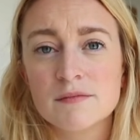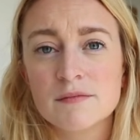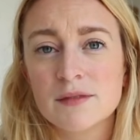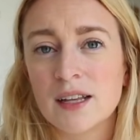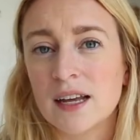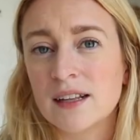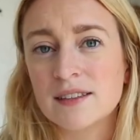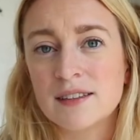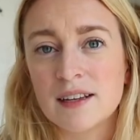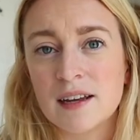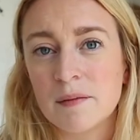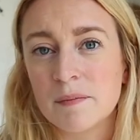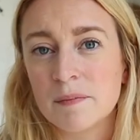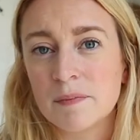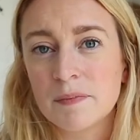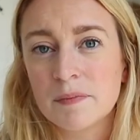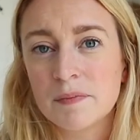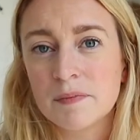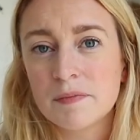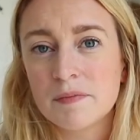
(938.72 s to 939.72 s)
That's it.
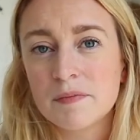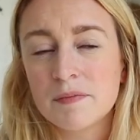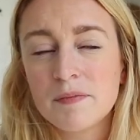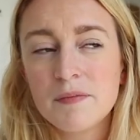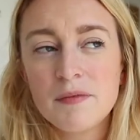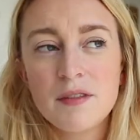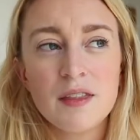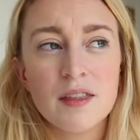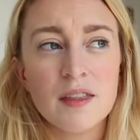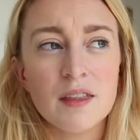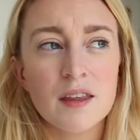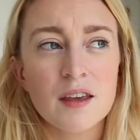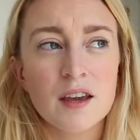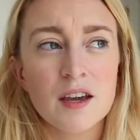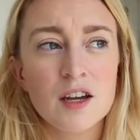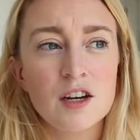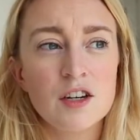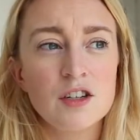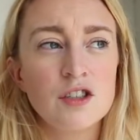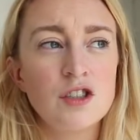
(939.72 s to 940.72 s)

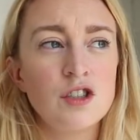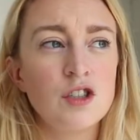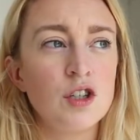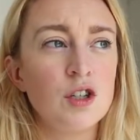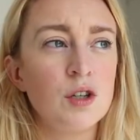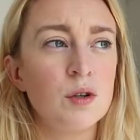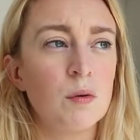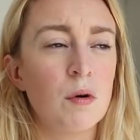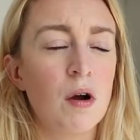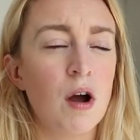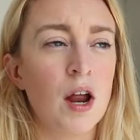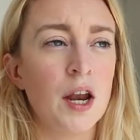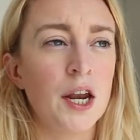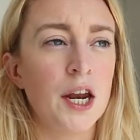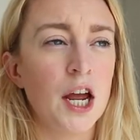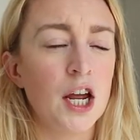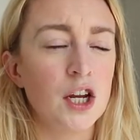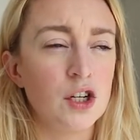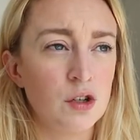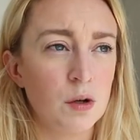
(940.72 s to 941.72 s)
Do you want
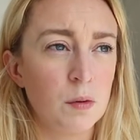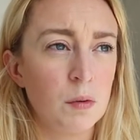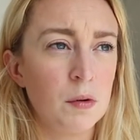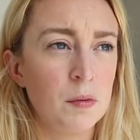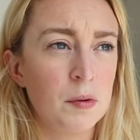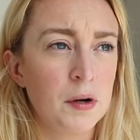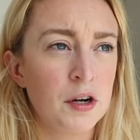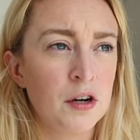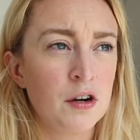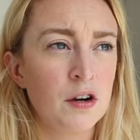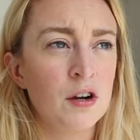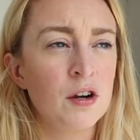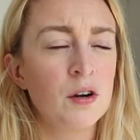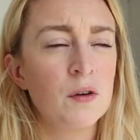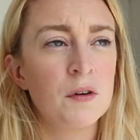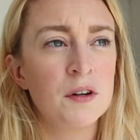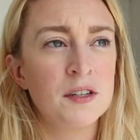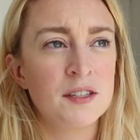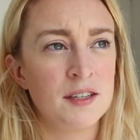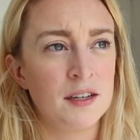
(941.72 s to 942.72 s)
a double burger
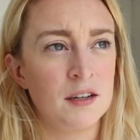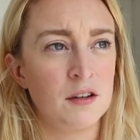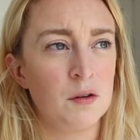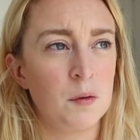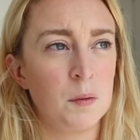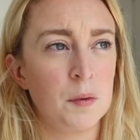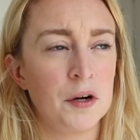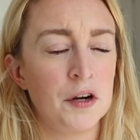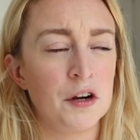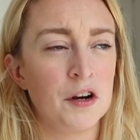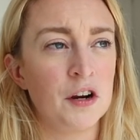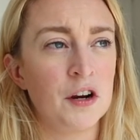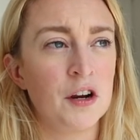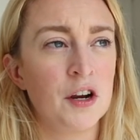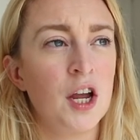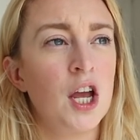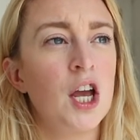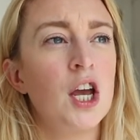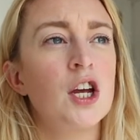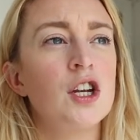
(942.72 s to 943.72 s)
or a single burger?
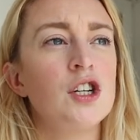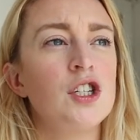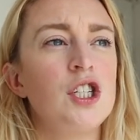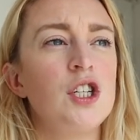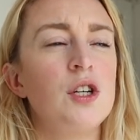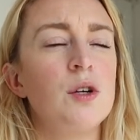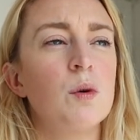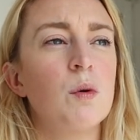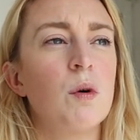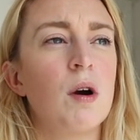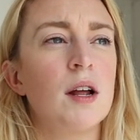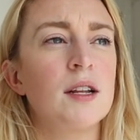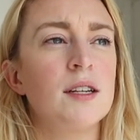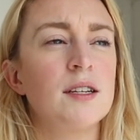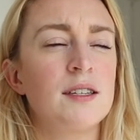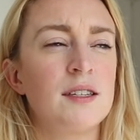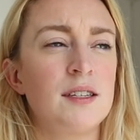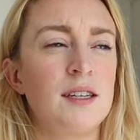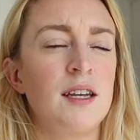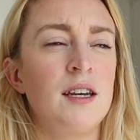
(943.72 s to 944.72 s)
Do you
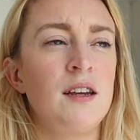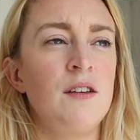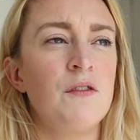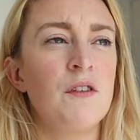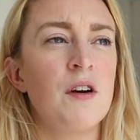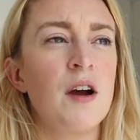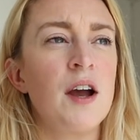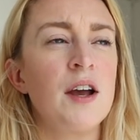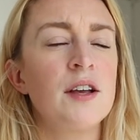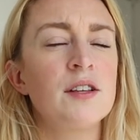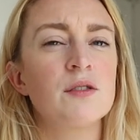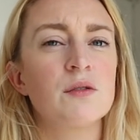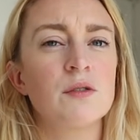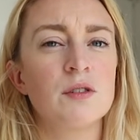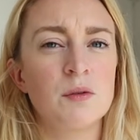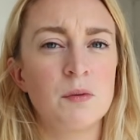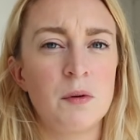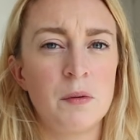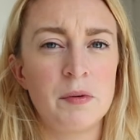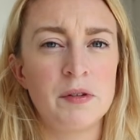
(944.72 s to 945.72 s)
want skinny fries or
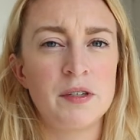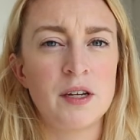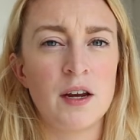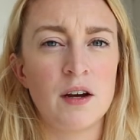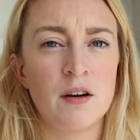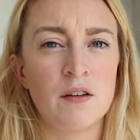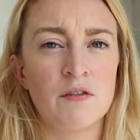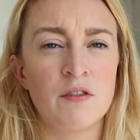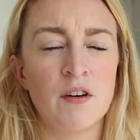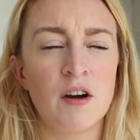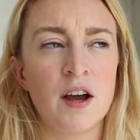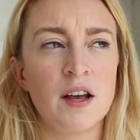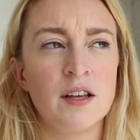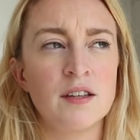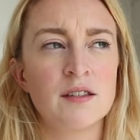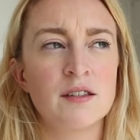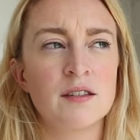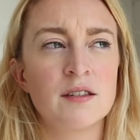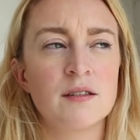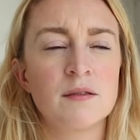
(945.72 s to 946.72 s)
sweet potato
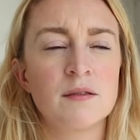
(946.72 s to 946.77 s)
fries?